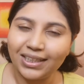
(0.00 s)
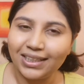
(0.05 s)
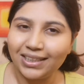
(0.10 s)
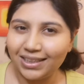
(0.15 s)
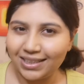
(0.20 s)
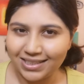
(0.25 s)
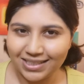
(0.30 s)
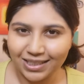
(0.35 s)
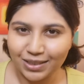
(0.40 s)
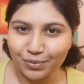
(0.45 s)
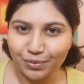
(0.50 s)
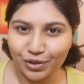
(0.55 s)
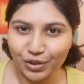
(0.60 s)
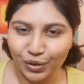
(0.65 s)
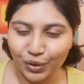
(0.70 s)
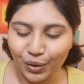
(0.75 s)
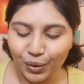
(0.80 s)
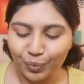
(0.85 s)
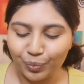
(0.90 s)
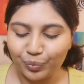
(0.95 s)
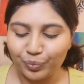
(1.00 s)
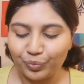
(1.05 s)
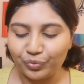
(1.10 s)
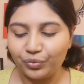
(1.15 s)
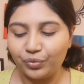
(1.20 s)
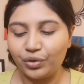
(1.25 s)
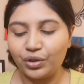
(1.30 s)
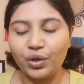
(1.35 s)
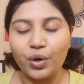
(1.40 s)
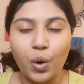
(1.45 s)
At least that's what you hope
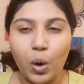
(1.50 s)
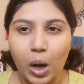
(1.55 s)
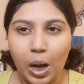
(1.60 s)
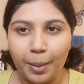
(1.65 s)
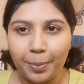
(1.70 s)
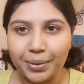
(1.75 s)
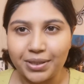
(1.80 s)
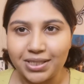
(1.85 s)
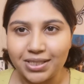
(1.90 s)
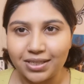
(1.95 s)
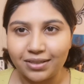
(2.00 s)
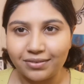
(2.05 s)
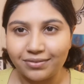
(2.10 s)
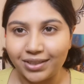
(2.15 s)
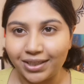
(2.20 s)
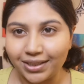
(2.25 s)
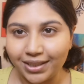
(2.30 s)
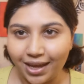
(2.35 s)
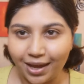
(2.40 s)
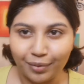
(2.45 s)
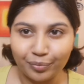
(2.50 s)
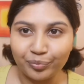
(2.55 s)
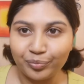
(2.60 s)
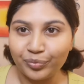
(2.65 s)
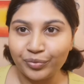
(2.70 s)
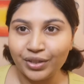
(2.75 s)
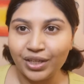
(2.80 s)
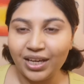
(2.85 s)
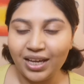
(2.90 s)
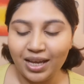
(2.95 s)
with co-op and stuff like that.
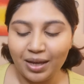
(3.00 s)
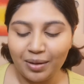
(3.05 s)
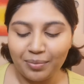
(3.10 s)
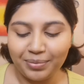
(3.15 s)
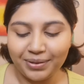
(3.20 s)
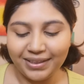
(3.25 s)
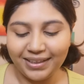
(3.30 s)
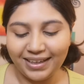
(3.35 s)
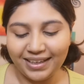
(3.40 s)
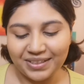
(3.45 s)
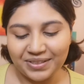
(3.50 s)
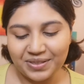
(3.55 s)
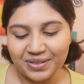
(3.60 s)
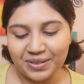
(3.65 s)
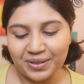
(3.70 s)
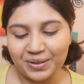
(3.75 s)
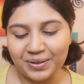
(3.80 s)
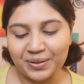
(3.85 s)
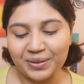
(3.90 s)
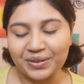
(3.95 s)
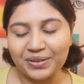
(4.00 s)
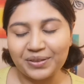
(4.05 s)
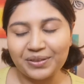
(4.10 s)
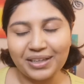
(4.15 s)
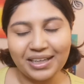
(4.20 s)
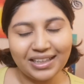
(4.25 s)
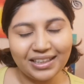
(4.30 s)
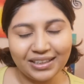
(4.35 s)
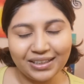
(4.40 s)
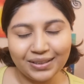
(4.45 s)
But yeah, so
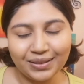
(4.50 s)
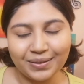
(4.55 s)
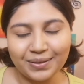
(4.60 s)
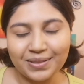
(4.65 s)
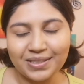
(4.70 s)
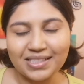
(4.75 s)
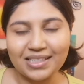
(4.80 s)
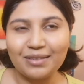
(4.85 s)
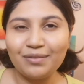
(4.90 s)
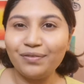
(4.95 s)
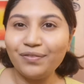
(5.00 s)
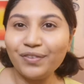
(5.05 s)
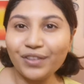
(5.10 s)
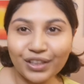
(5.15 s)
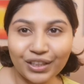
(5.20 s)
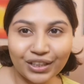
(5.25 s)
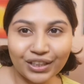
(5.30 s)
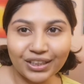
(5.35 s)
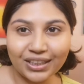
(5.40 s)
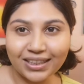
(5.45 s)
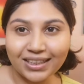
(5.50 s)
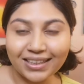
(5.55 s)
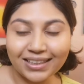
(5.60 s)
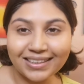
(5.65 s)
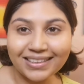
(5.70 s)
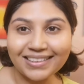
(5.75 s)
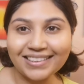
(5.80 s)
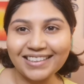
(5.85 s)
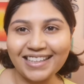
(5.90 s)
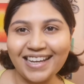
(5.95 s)
great news, and I'm feeling
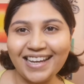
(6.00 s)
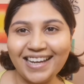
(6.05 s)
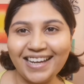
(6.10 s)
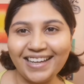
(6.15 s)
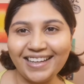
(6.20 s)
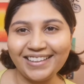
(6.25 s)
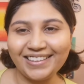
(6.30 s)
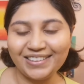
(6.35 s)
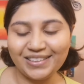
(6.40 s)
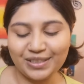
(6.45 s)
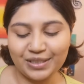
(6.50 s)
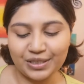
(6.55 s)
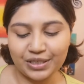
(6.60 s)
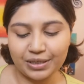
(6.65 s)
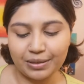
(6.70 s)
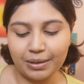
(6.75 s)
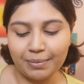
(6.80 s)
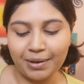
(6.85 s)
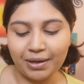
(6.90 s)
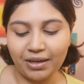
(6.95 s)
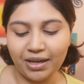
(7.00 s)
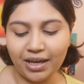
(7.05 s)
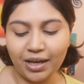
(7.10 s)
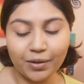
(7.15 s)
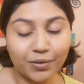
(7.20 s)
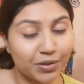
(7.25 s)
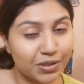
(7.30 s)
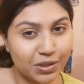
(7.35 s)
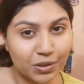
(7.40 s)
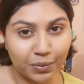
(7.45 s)
good, and my
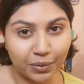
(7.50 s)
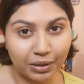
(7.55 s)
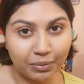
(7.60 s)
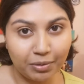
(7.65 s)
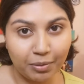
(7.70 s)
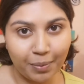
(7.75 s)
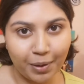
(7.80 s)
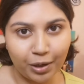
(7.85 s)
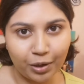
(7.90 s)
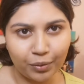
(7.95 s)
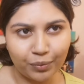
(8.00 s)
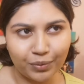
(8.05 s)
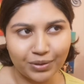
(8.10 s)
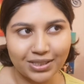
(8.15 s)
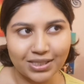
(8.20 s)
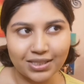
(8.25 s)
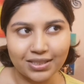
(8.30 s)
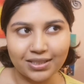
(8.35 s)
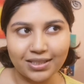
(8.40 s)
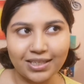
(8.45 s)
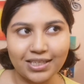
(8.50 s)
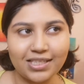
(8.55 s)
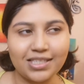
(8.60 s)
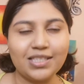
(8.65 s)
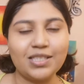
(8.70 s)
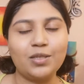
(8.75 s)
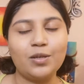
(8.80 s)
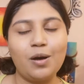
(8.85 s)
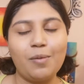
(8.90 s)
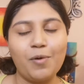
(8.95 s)
health is doing a bit better recently,
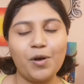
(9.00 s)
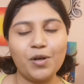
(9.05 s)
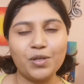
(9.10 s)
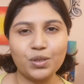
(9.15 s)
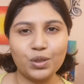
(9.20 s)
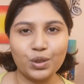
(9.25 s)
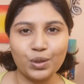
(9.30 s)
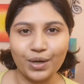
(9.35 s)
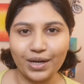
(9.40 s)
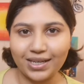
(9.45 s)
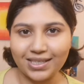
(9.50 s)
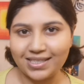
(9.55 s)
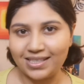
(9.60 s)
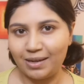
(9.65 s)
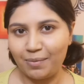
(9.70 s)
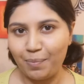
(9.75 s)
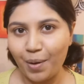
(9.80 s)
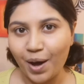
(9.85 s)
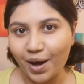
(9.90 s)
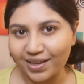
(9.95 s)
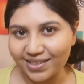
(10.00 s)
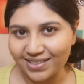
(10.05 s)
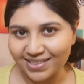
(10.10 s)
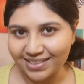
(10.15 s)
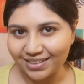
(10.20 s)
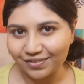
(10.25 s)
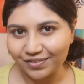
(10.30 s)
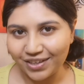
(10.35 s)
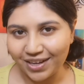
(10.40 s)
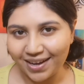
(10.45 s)
so I'm also trying to stay
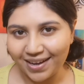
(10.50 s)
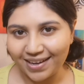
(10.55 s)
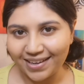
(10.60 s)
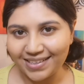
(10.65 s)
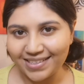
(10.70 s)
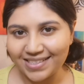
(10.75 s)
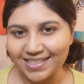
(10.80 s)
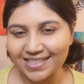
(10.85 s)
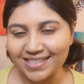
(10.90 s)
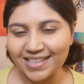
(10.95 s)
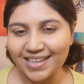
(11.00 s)
positive, guys.